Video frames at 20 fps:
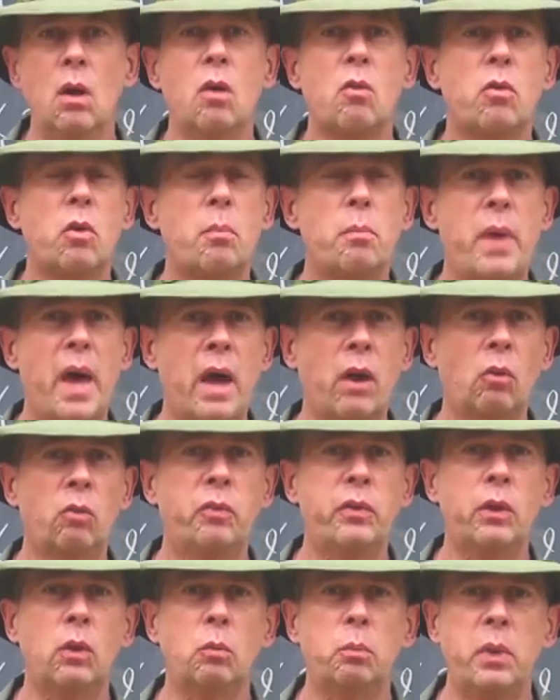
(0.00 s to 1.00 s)
for
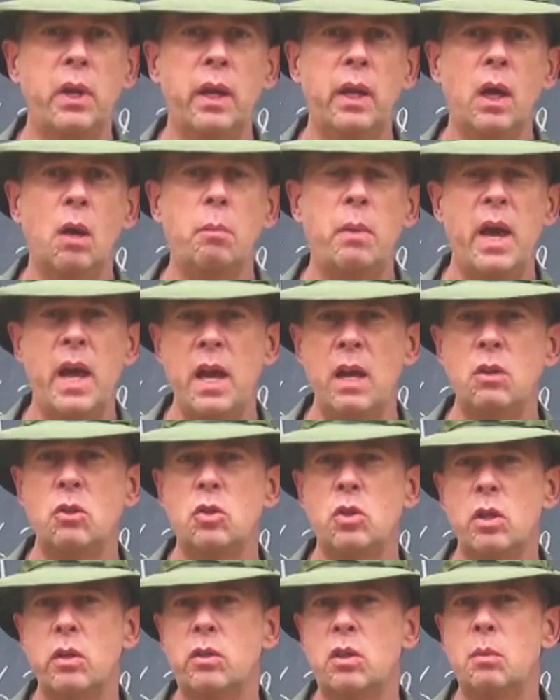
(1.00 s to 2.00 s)
battlefield pickup
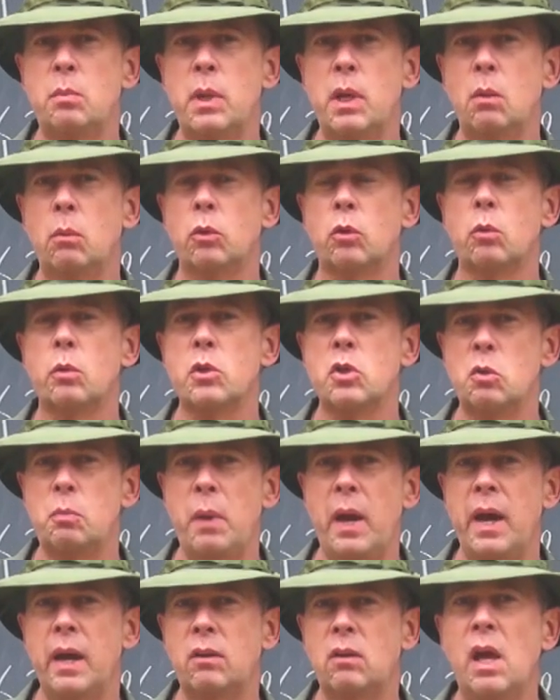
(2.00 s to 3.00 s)
and just to be able to
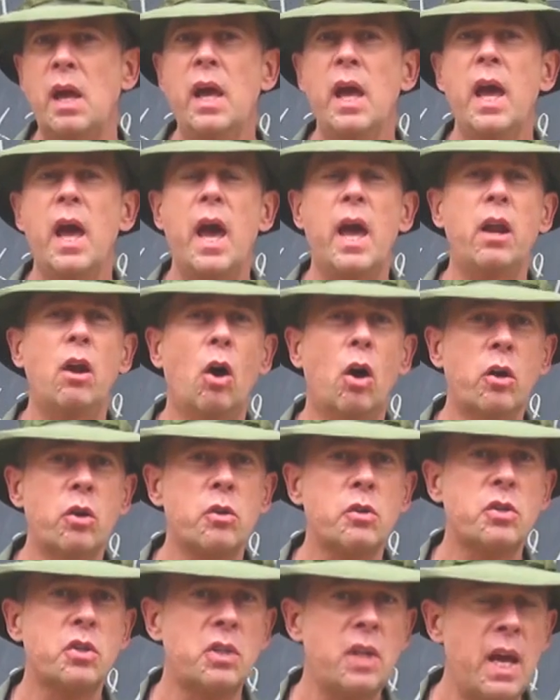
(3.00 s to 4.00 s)
respect and
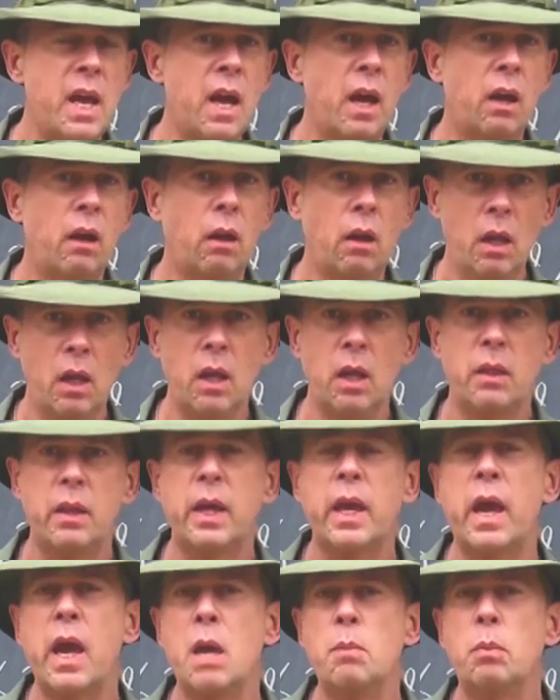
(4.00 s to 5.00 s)
understand
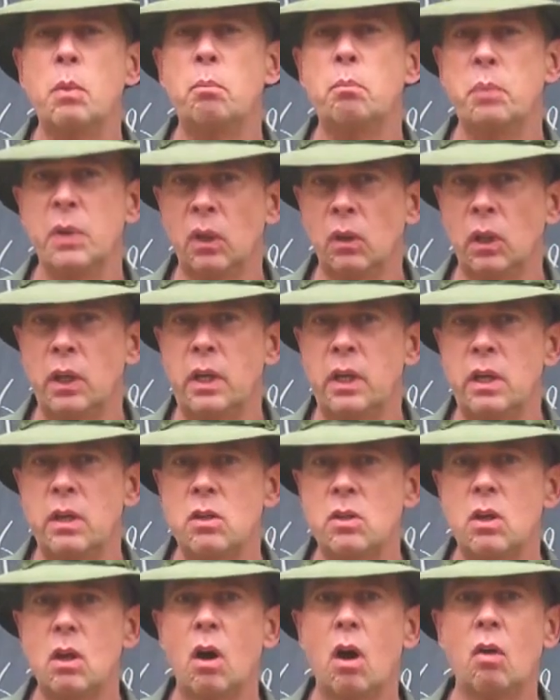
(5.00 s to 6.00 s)
the
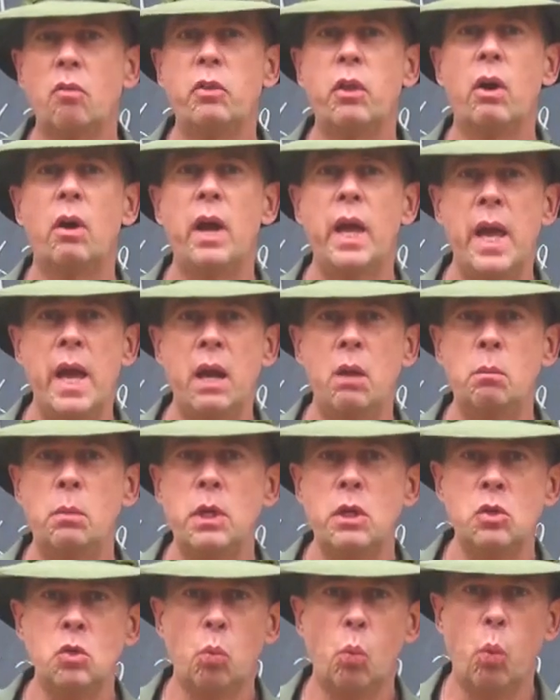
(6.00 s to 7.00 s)
capabilities of their
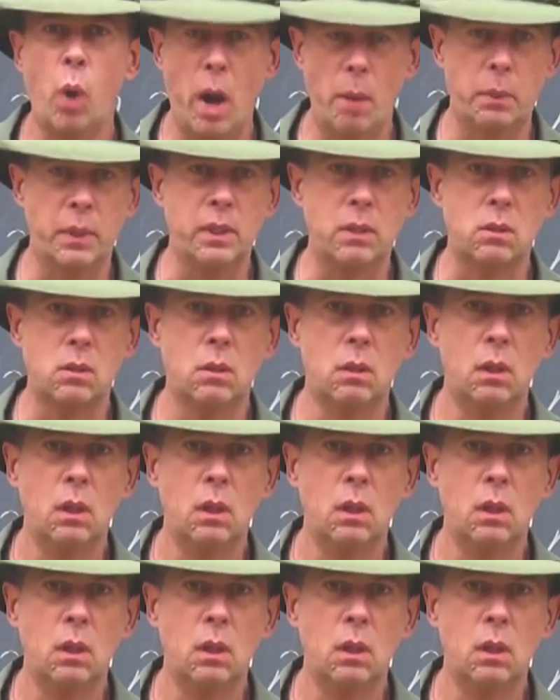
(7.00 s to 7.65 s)
enemy's weapons.